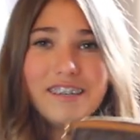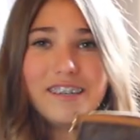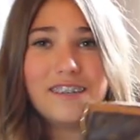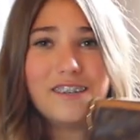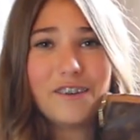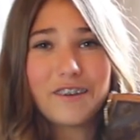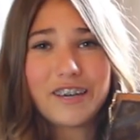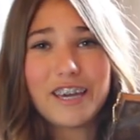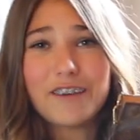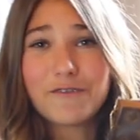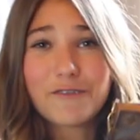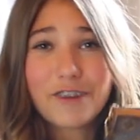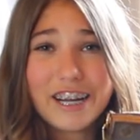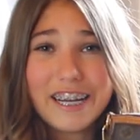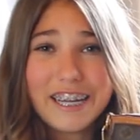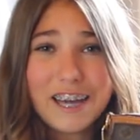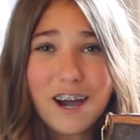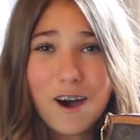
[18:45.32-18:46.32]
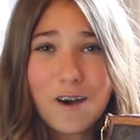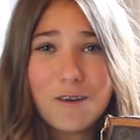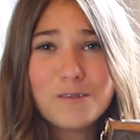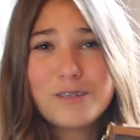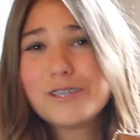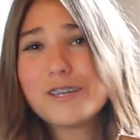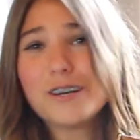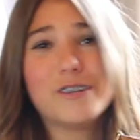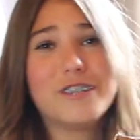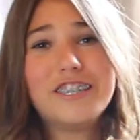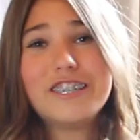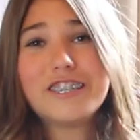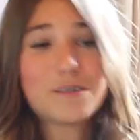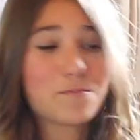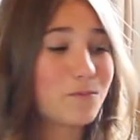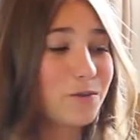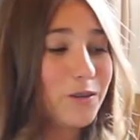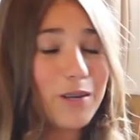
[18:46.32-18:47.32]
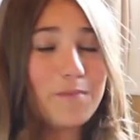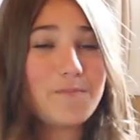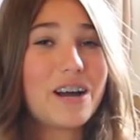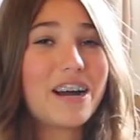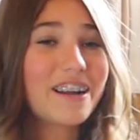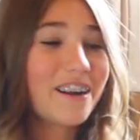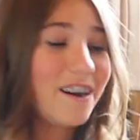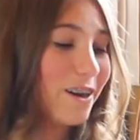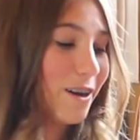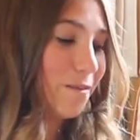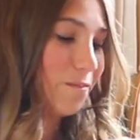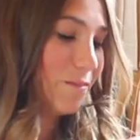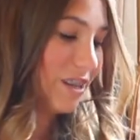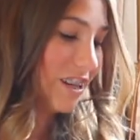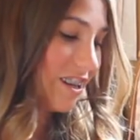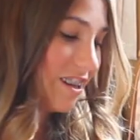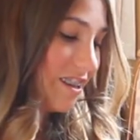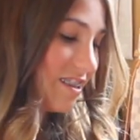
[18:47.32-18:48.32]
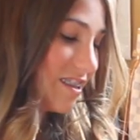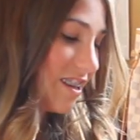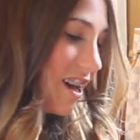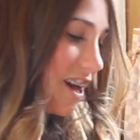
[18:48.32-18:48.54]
looking really old, so she just brought it back home because